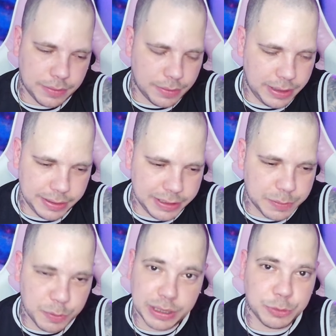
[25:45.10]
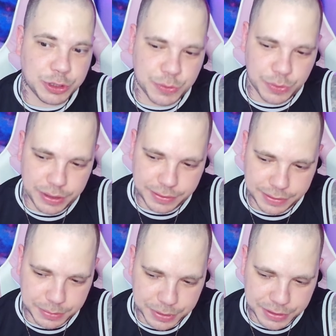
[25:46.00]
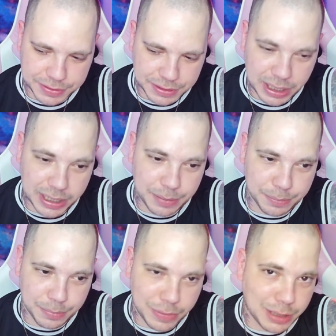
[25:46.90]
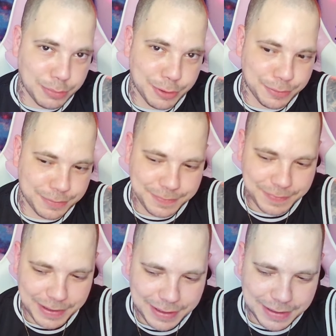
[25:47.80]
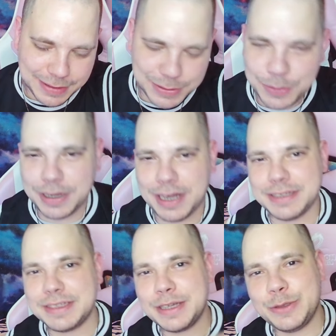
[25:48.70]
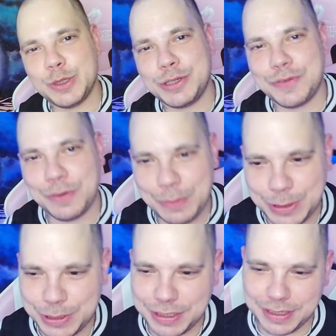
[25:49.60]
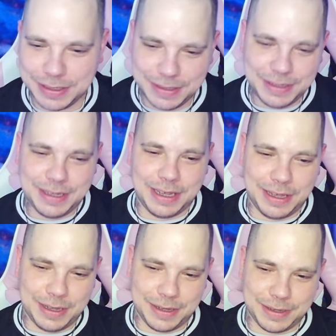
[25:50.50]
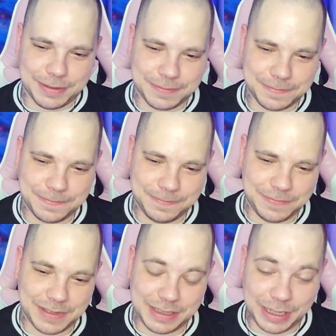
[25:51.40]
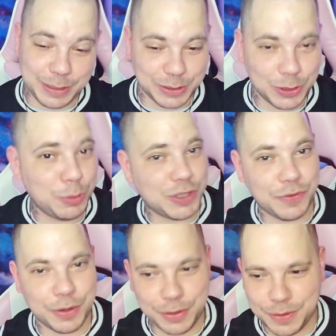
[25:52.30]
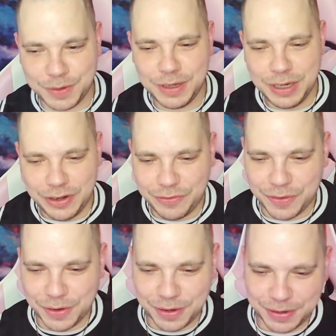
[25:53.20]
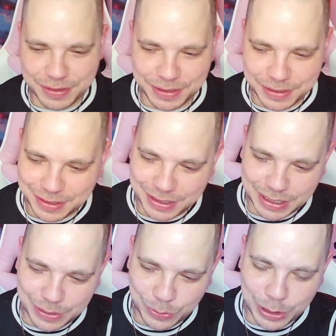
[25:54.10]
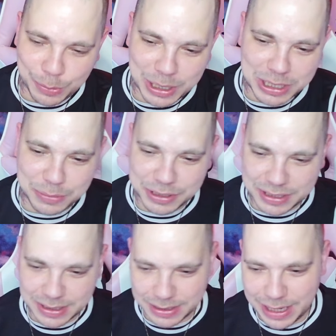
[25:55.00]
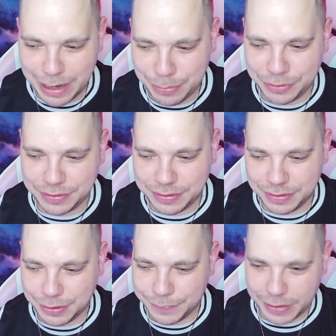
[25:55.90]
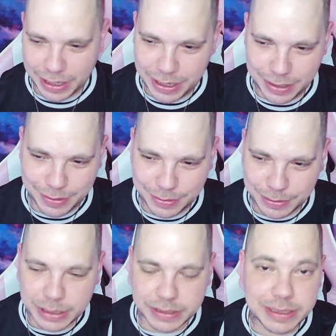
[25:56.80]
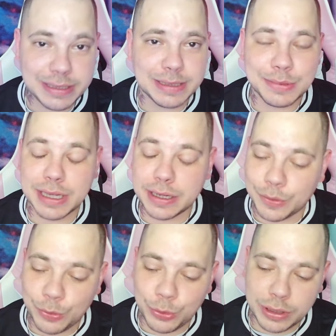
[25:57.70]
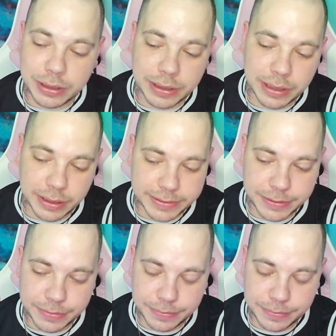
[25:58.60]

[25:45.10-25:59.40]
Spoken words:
at this point, I'm just ranting because I am mind blown. So guys, thank you so much for watching. Thank you so much for, you know, for recommending me this diamond of a guy, because he seems like a really nice